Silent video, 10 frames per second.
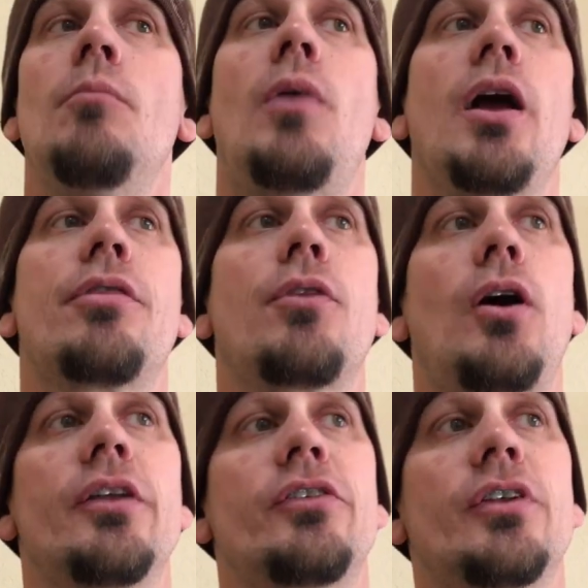My
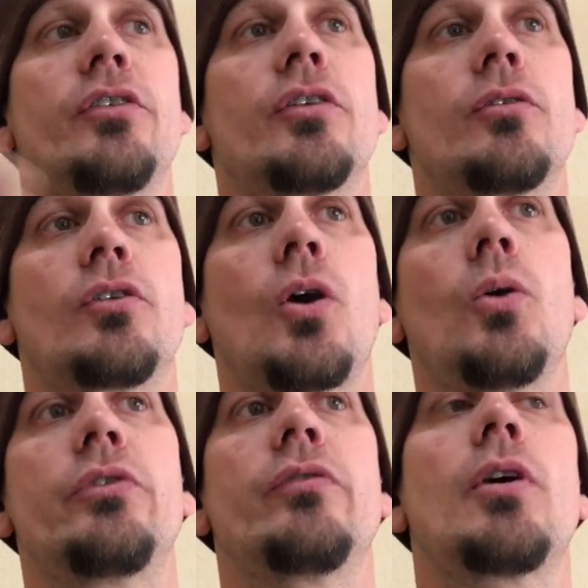thought since the
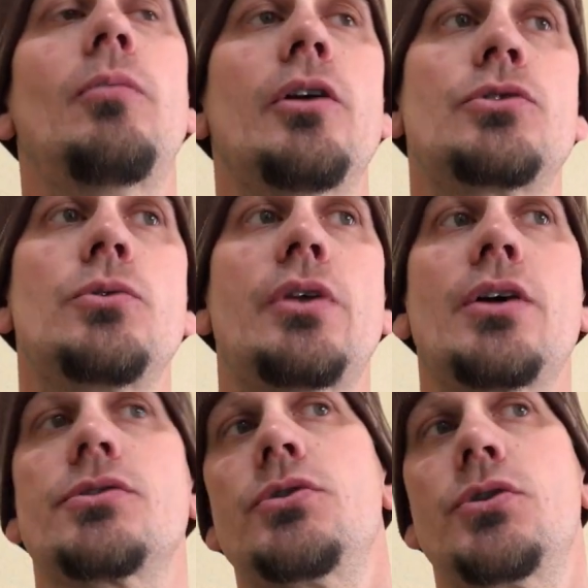codes have come out in
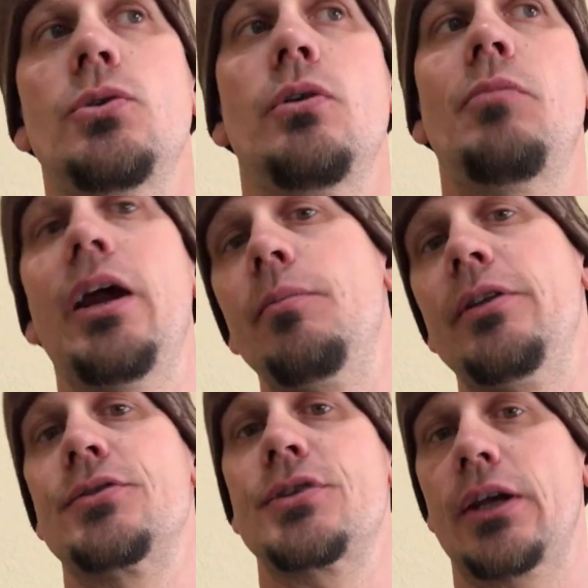2002, it might have
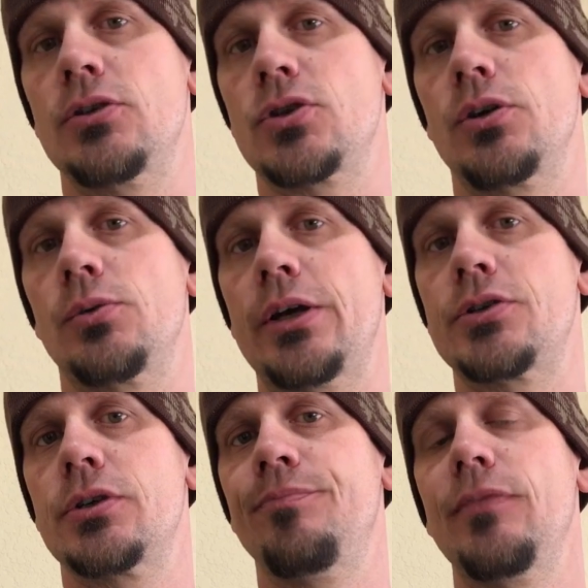been the second
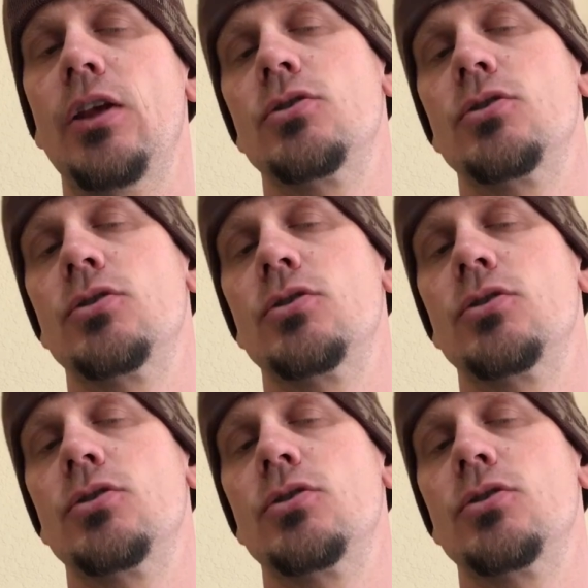generation.